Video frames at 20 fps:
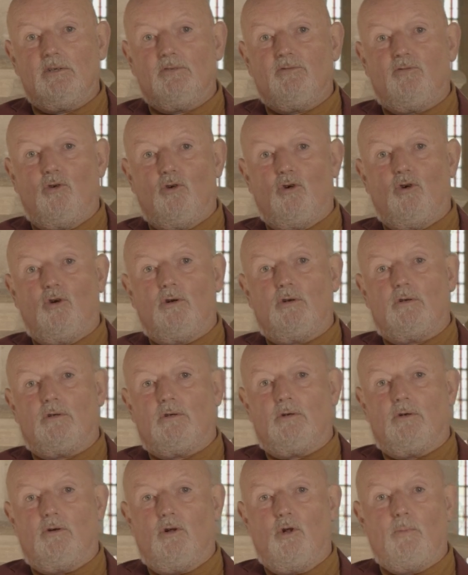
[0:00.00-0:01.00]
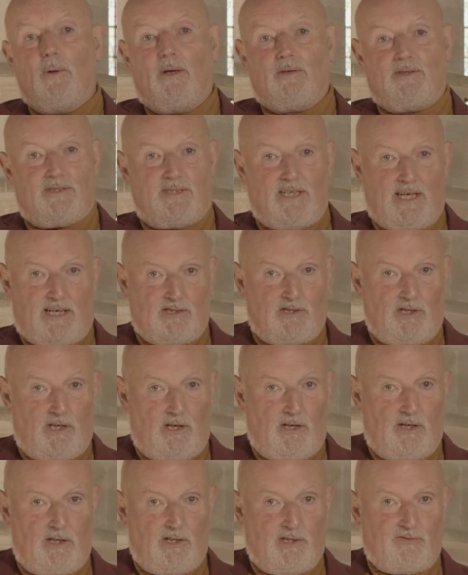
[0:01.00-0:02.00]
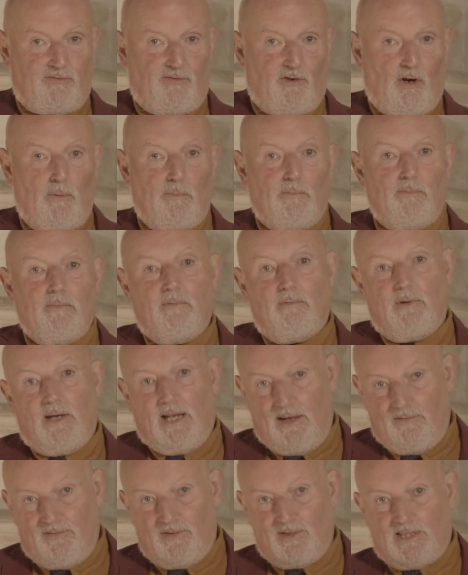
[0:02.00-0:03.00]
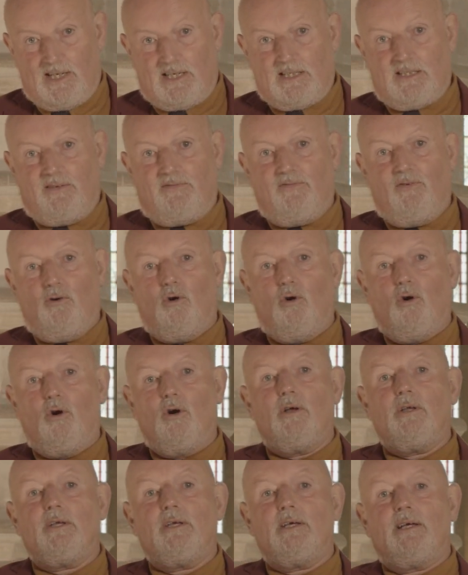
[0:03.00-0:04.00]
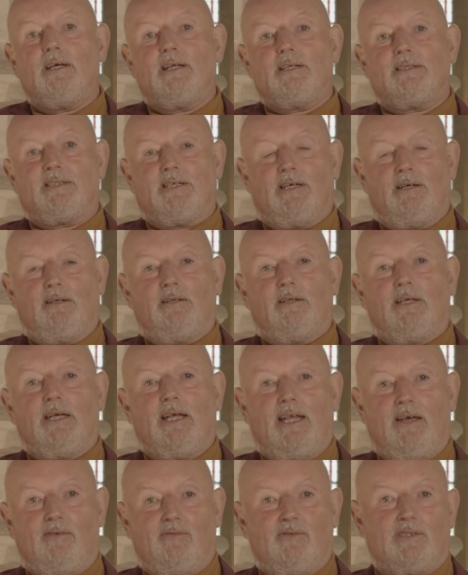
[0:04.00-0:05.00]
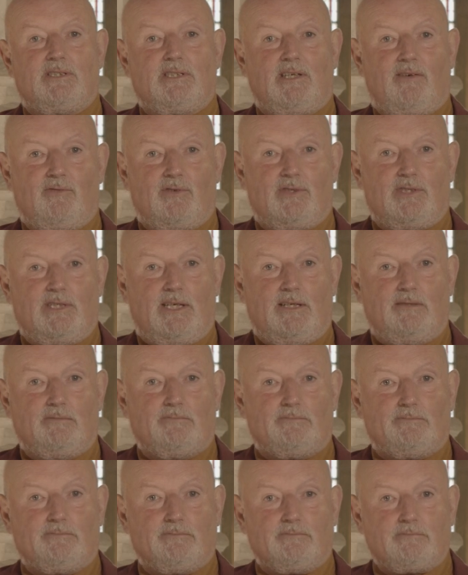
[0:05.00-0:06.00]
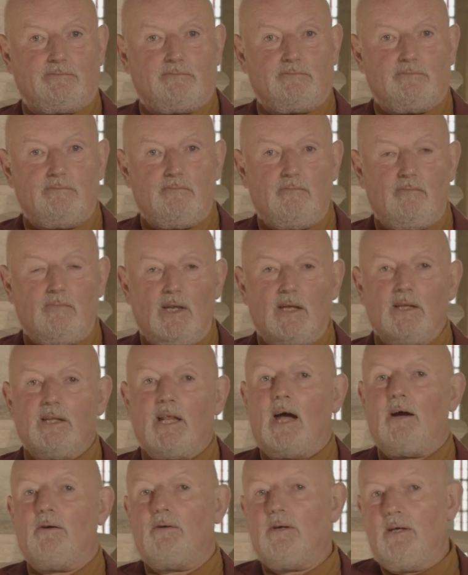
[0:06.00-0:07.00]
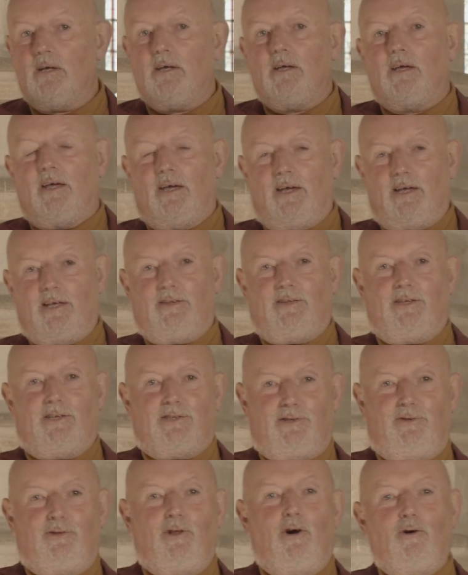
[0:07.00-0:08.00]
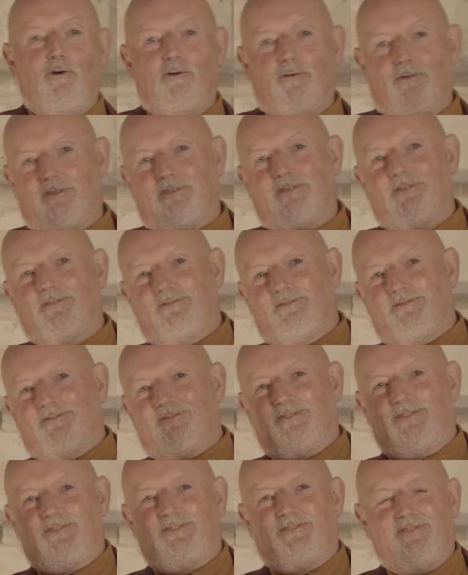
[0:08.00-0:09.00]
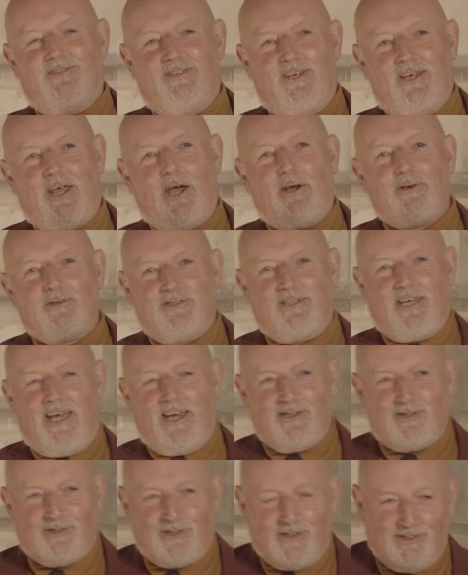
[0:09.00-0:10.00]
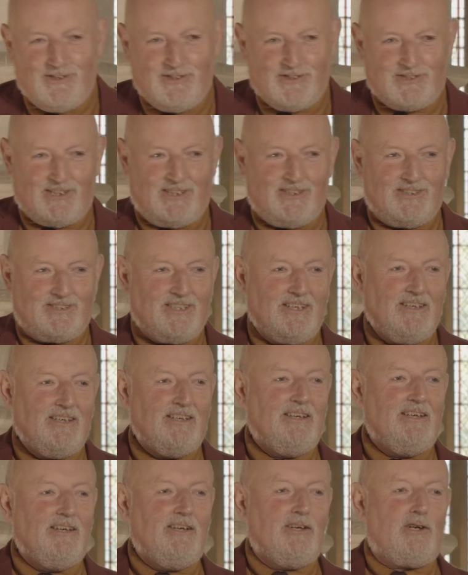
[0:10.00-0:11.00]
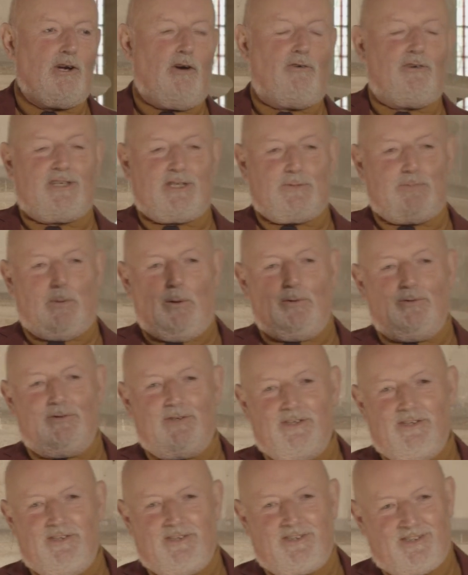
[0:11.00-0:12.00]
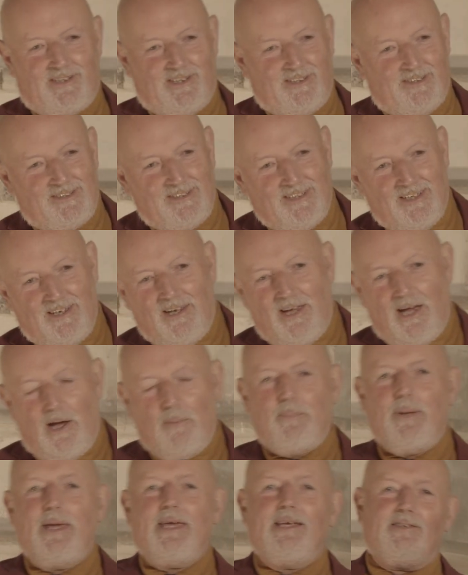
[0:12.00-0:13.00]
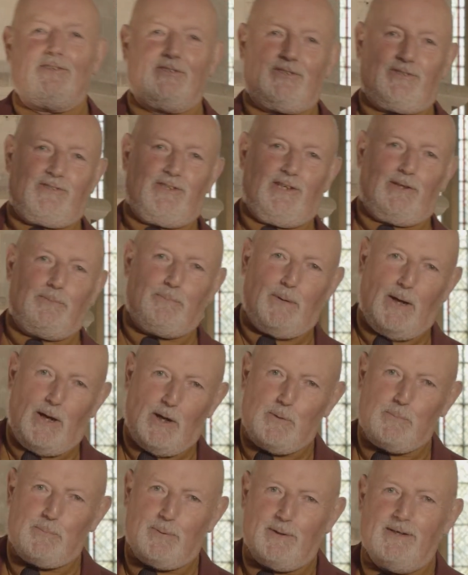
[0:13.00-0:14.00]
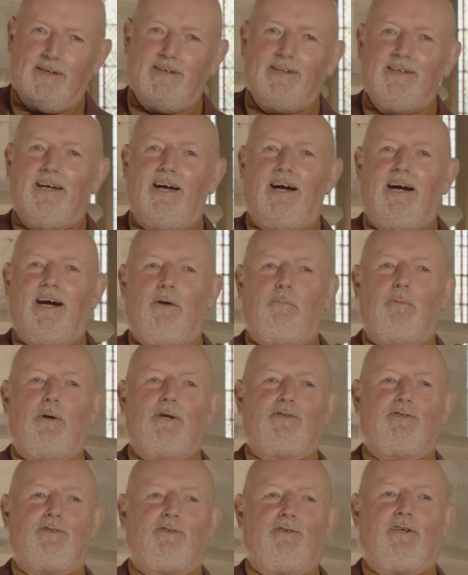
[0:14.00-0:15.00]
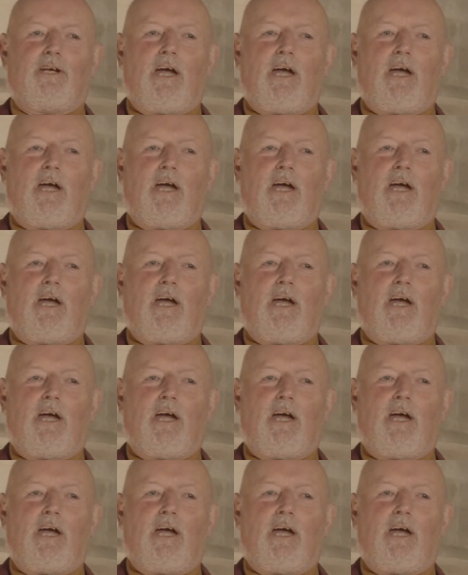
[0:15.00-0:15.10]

for almost 6 years, from 1164 until 1170. Now, there's long negotiations and correspondence and appeals to the Pope which